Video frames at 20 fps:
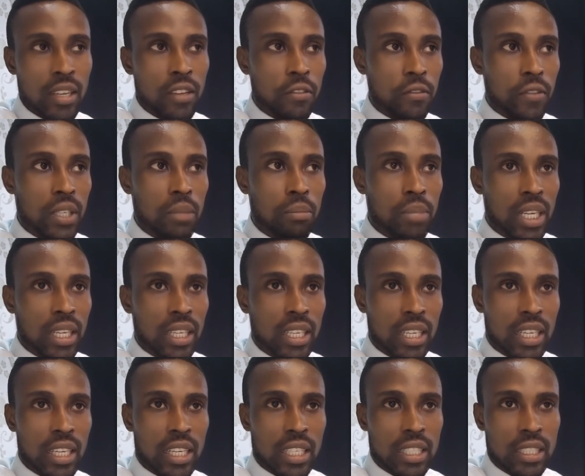feedback
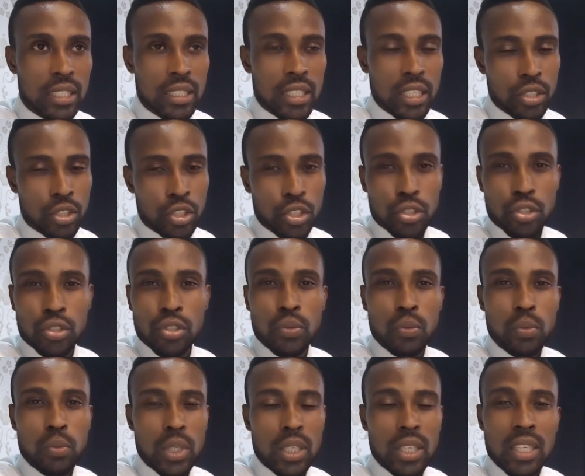and they
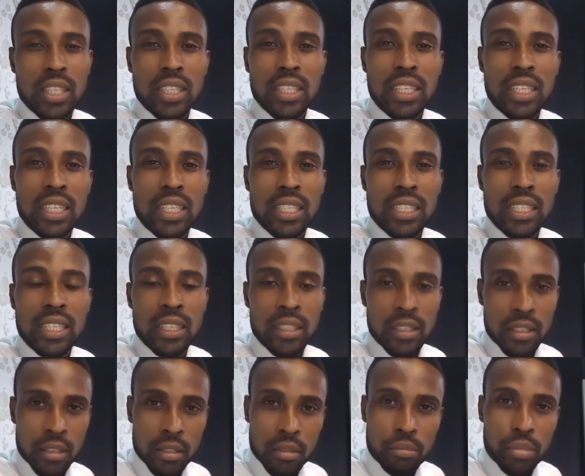should work on it
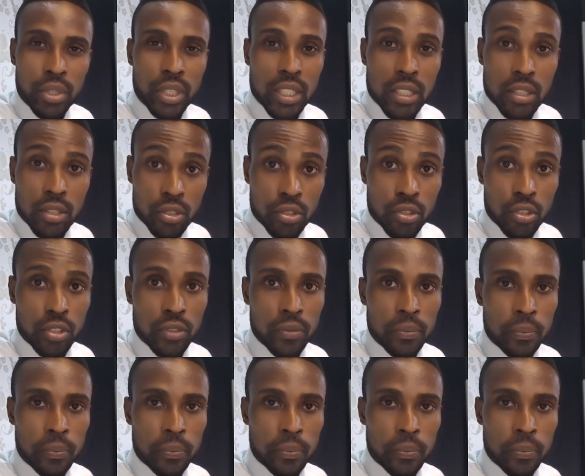pretty soon.